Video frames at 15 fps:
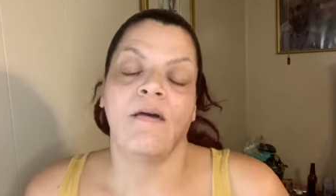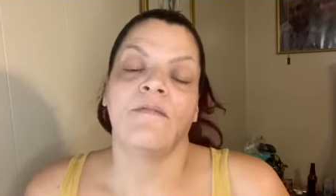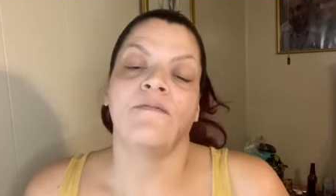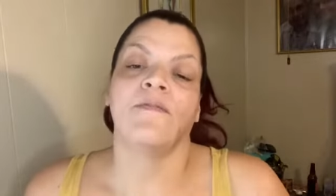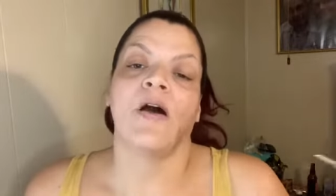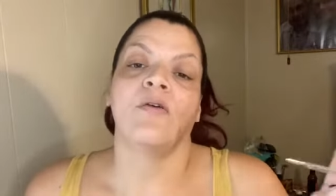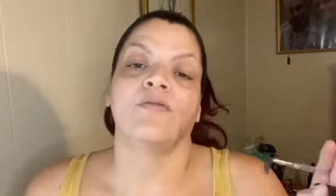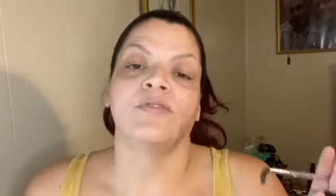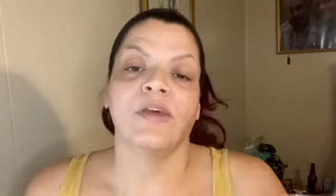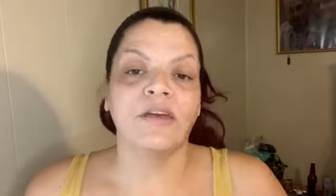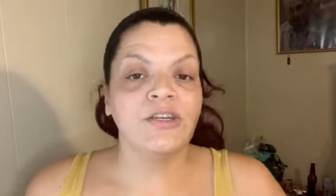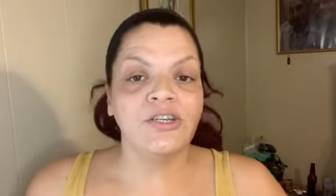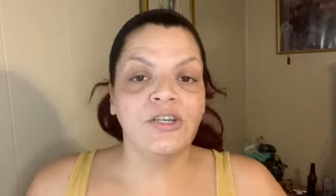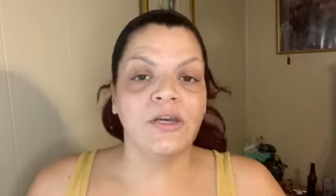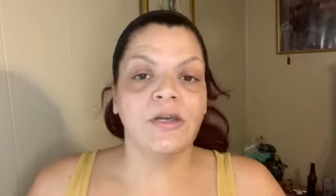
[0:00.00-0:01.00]

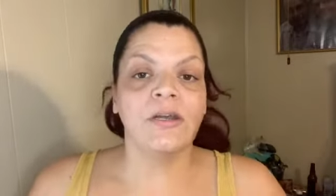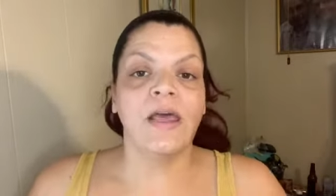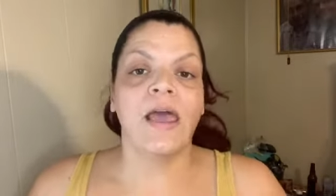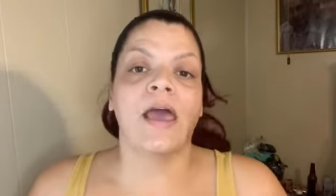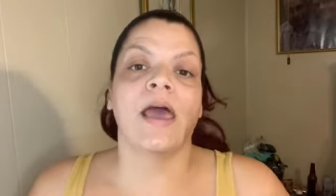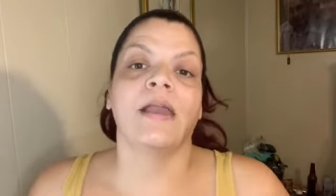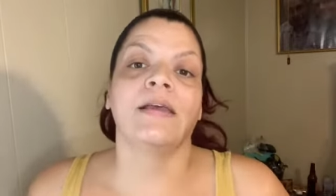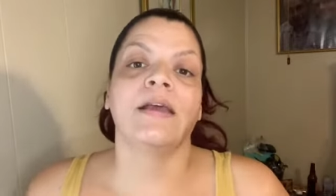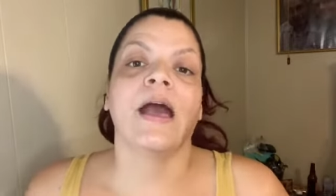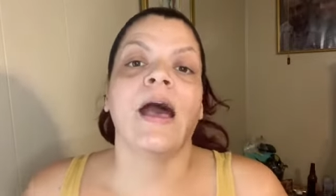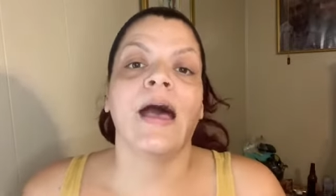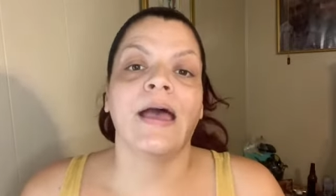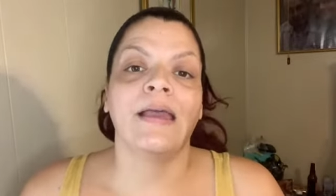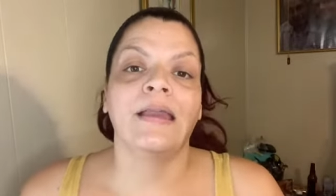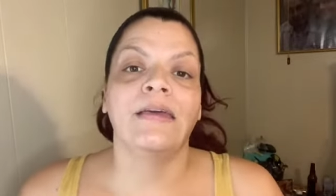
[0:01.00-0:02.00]
foundation and
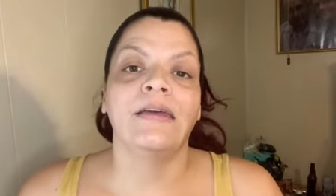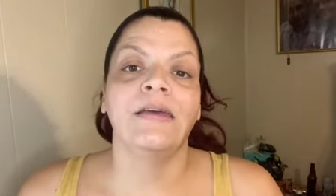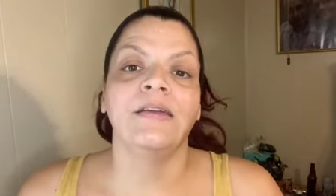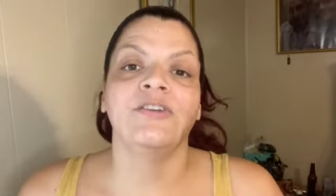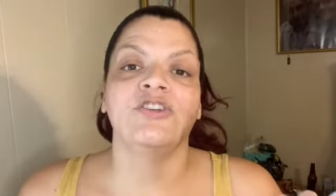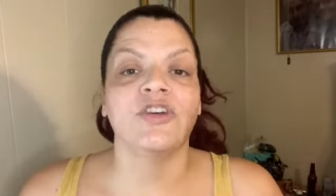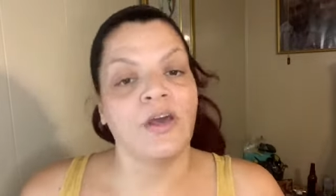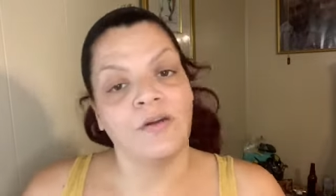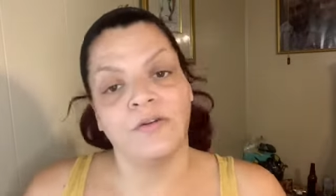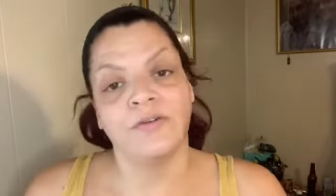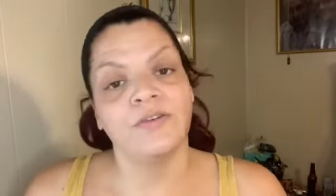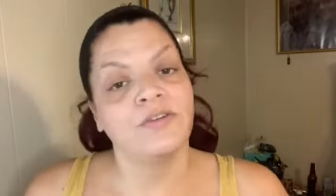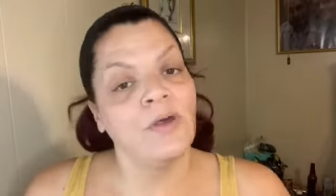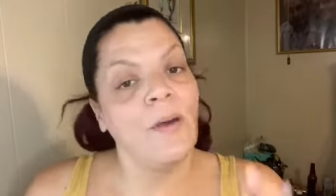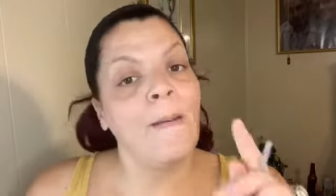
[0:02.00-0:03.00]
Kylie
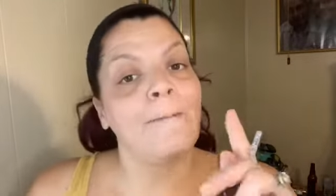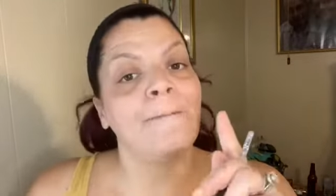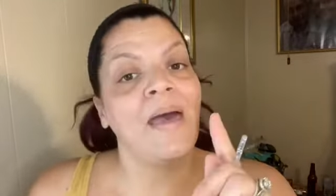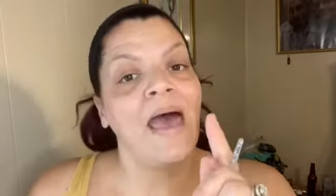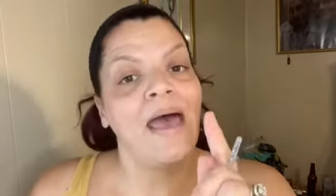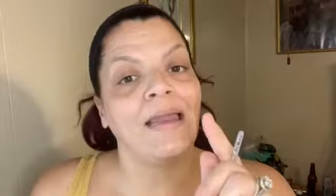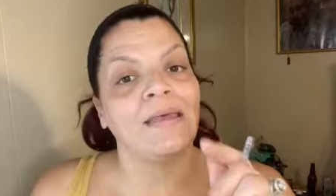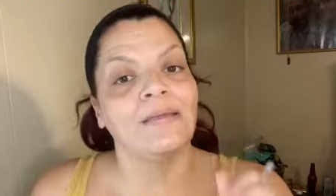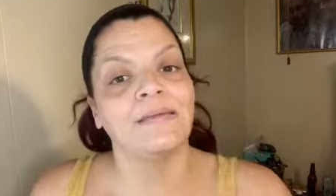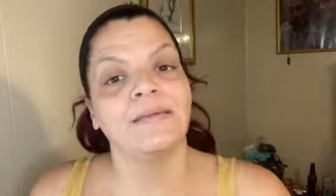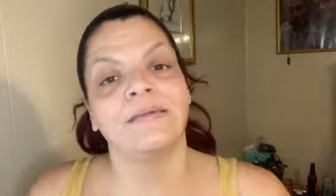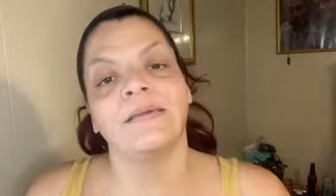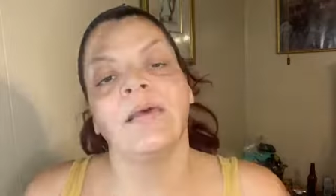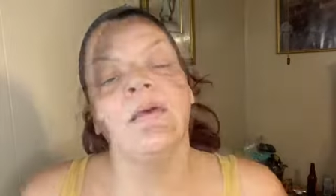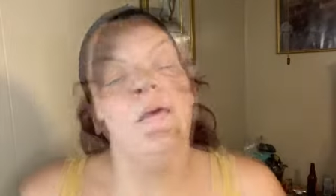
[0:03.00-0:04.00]
Jenner's
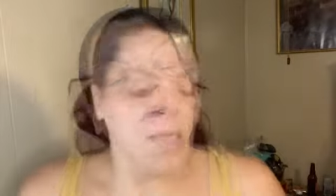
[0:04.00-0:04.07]
palettes.